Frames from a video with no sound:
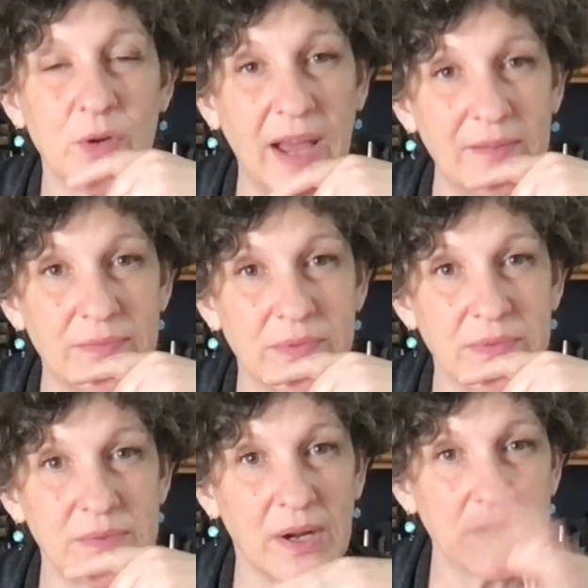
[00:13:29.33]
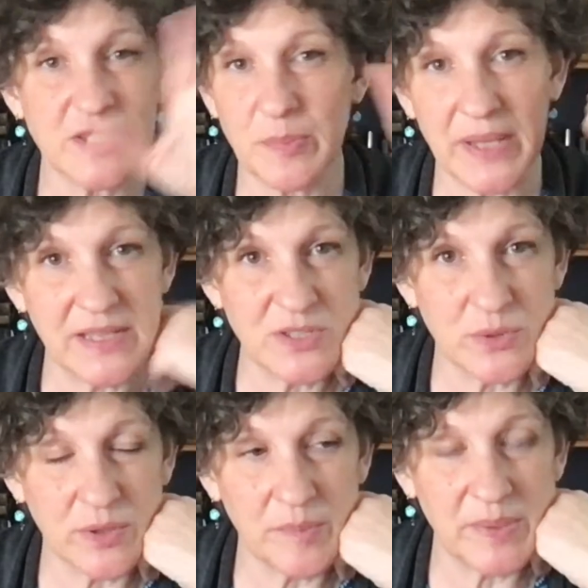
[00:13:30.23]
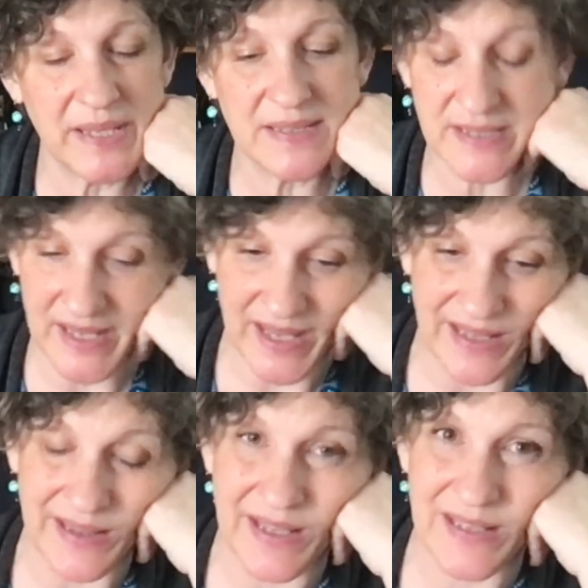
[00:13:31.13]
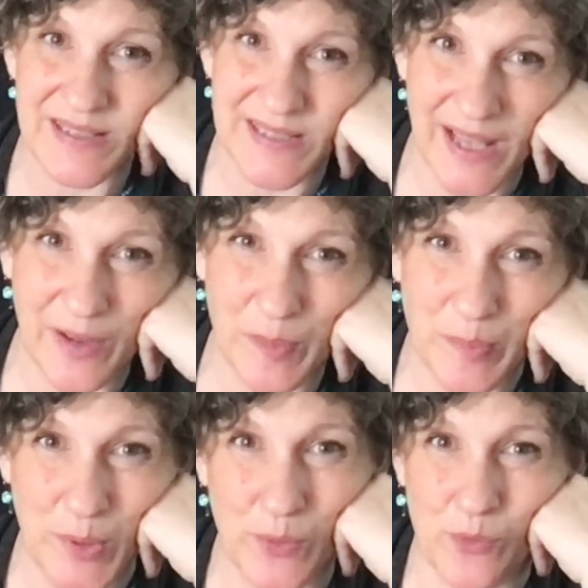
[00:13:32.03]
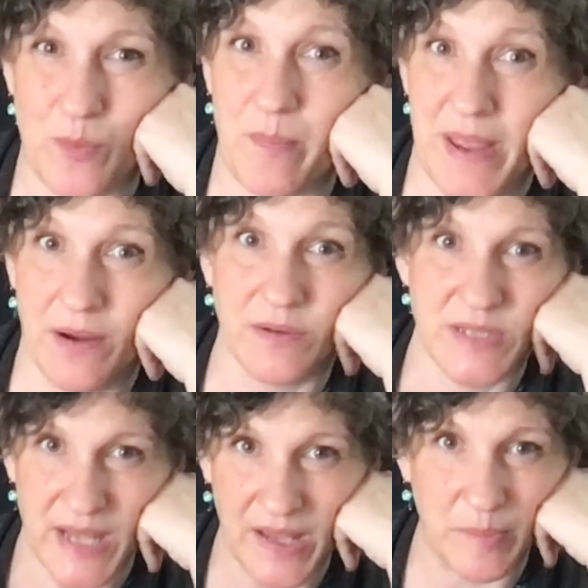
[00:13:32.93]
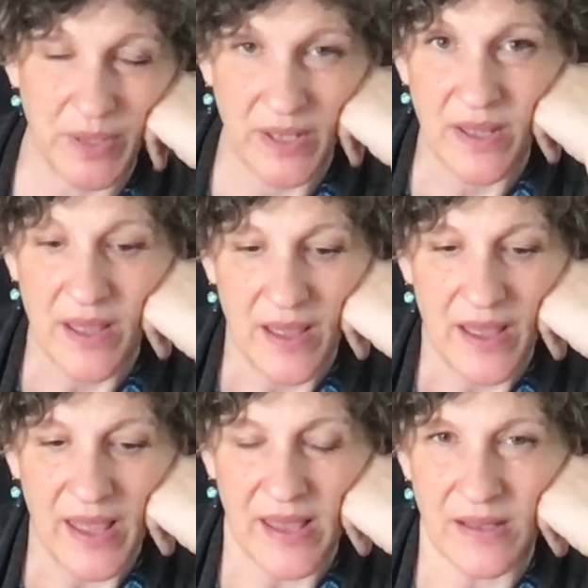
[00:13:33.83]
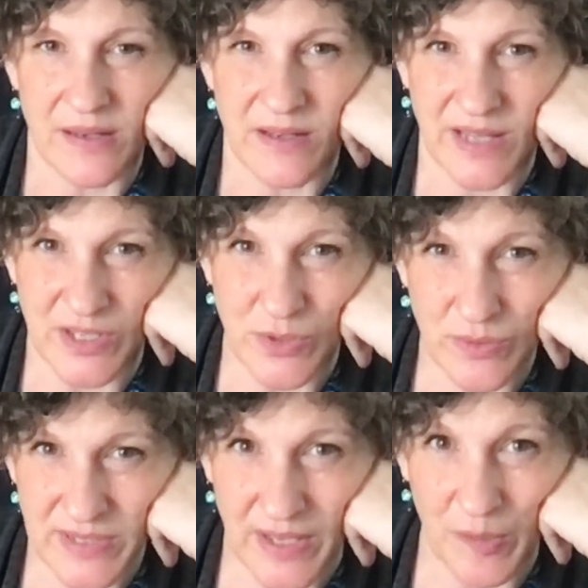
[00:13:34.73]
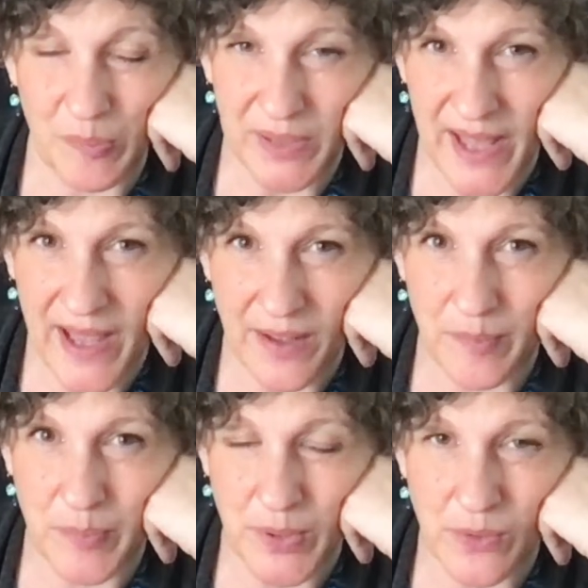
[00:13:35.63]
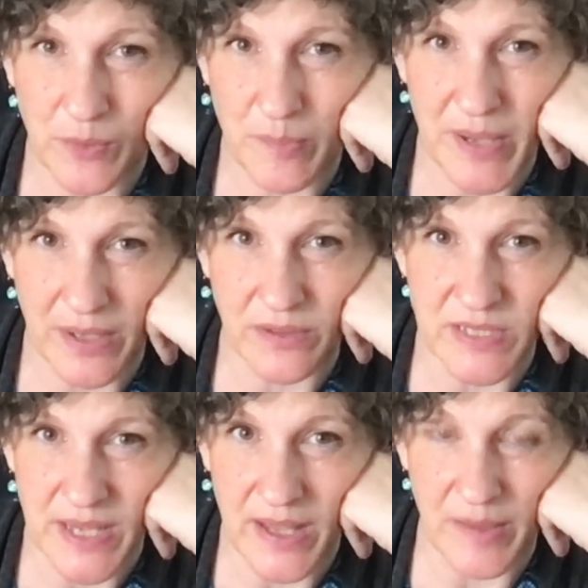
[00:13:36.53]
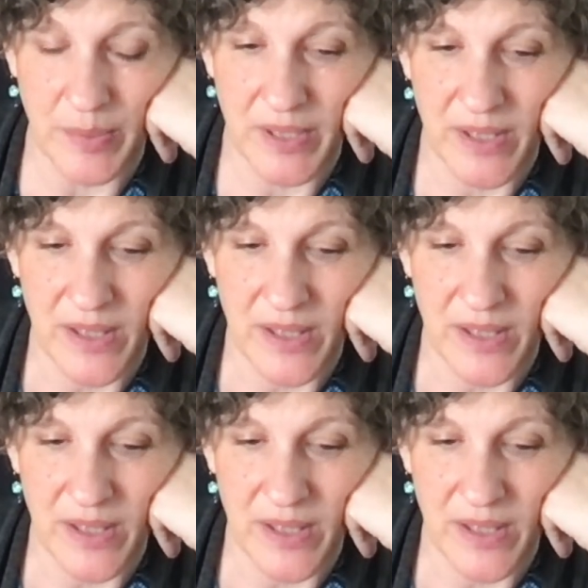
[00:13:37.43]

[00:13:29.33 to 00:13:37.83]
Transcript: craft art supply store place, and they sell book repair tape, and they do sell black book repair tape.